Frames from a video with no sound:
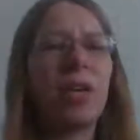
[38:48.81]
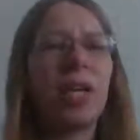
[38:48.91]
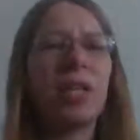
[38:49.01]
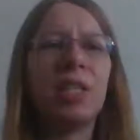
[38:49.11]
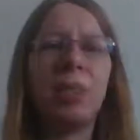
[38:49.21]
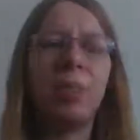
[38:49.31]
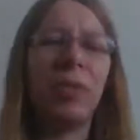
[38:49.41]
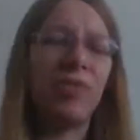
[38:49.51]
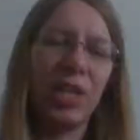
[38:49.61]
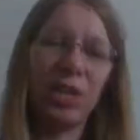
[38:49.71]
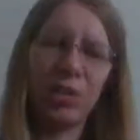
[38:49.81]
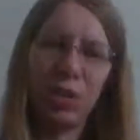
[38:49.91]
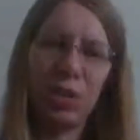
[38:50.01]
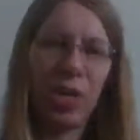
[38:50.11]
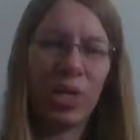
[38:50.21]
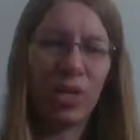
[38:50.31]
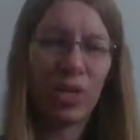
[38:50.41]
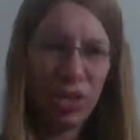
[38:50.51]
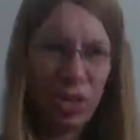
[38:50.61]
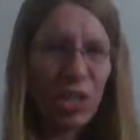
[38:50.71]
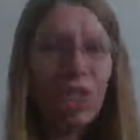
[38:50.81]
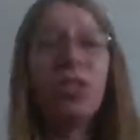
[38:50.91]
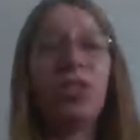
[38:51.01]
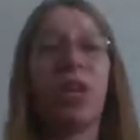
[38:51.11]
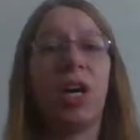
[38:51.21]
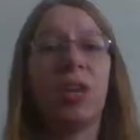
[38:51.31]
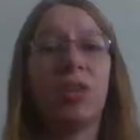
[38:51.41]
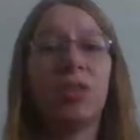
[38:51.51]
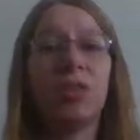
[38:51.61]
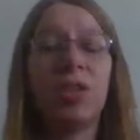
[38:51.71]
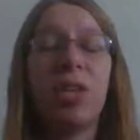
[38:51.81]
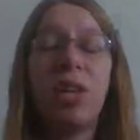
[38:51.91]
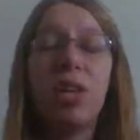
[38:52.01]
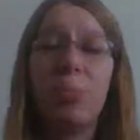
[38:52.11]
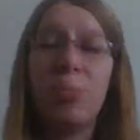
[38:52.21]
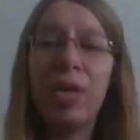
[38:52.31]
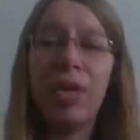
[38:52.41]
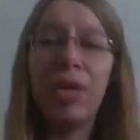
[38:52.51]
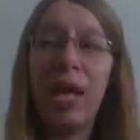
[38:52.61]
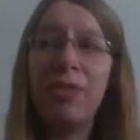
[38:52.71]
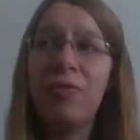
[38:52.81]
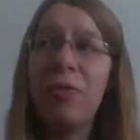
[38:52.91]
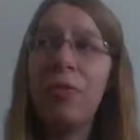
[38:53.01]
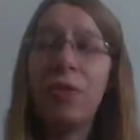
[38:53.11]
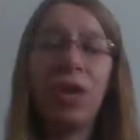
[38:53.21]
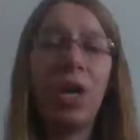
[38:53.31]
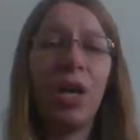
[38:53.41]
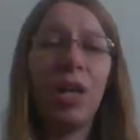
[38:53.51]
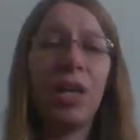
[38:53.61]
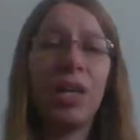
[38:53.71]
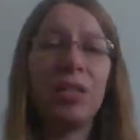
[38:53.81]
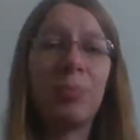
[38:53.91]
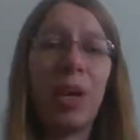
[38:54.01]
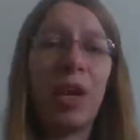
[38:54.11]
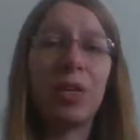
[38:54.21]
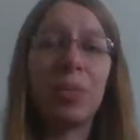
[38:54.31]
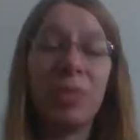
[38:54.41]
Like I said, I mean my financial situation still sucks, but life overall is better.